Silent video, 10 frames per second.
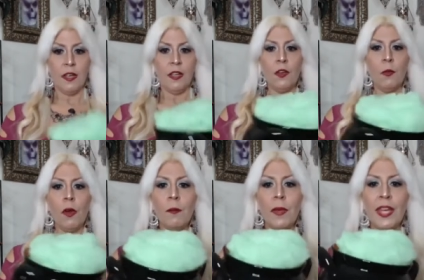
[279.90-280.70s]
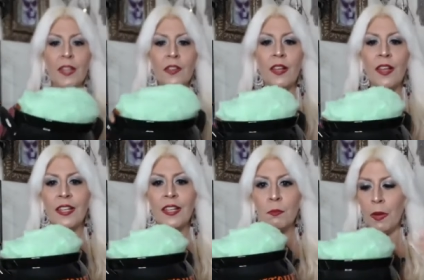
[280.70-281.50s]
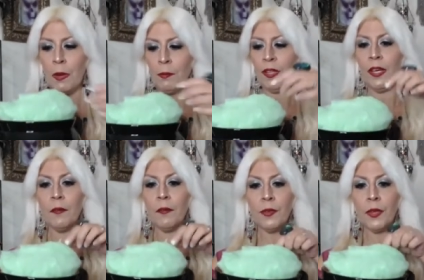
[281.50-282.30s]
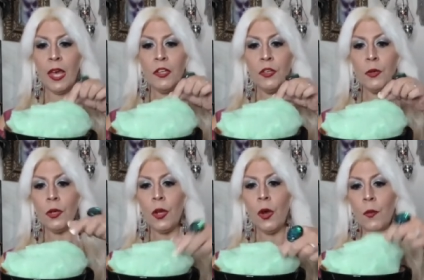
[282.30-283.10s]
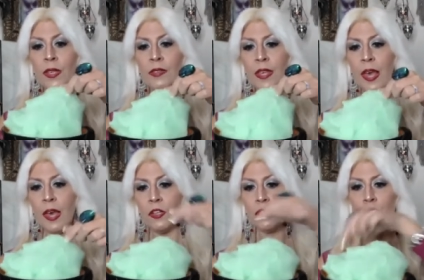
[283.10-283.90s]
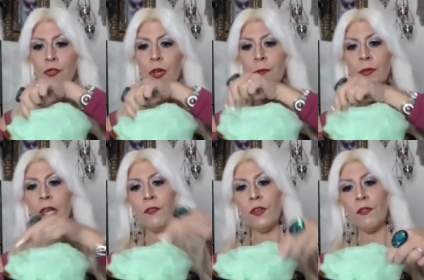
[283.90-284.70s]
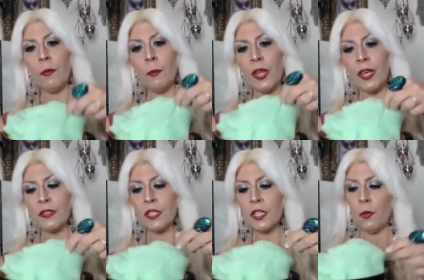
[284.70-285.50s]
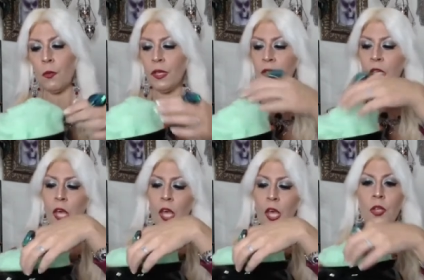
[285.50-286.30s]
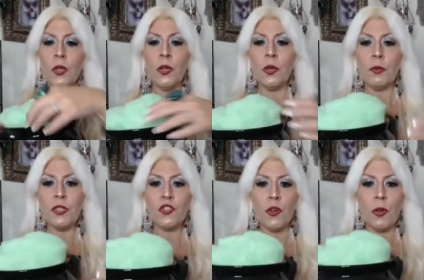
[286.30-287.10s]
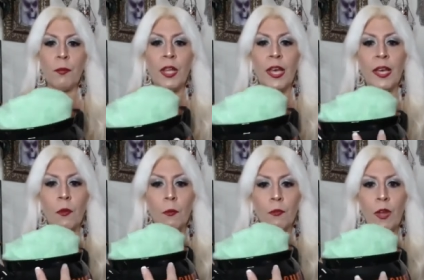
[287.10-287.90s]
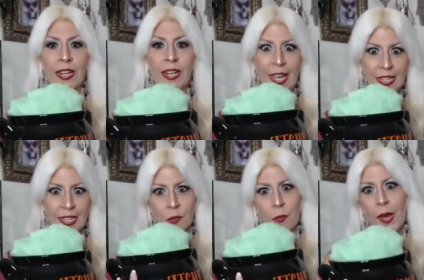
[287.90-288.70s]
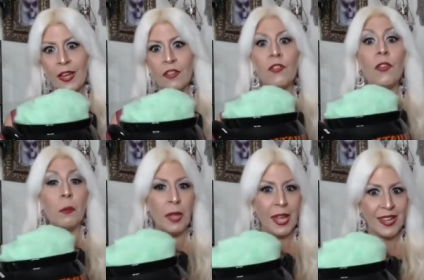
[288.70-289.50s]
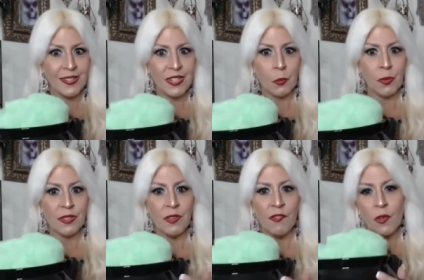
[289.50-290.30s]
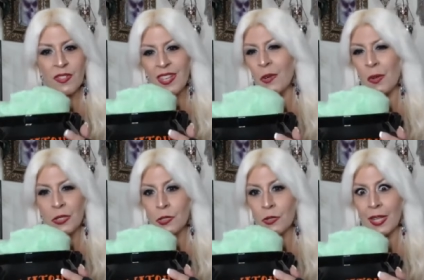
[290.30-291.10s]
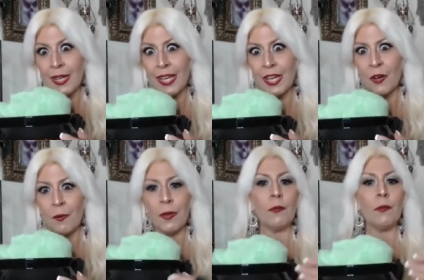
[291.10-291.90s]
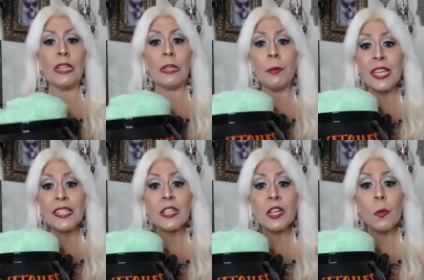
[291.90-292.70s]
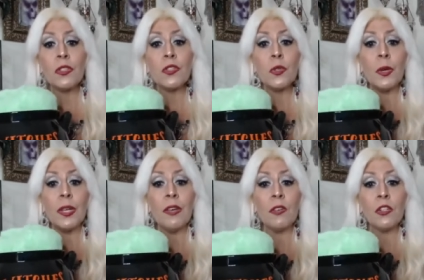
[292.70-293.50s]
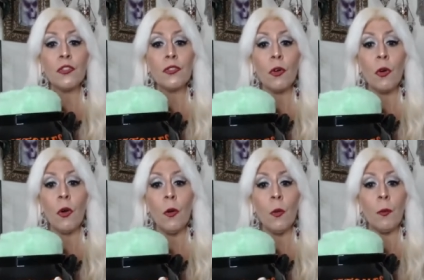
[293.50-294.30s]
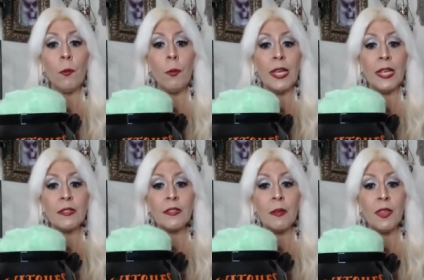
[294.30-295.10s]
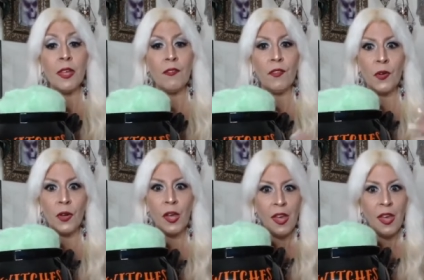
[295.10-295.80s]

you want to make it look like it's bubbling. And you could always drip. Now, if you have a plastic one, you could always drip like red candle wax for the plastic ones. Of course, I didn't want to do that here, but with the plastic ones, you could even draw or paint something if you're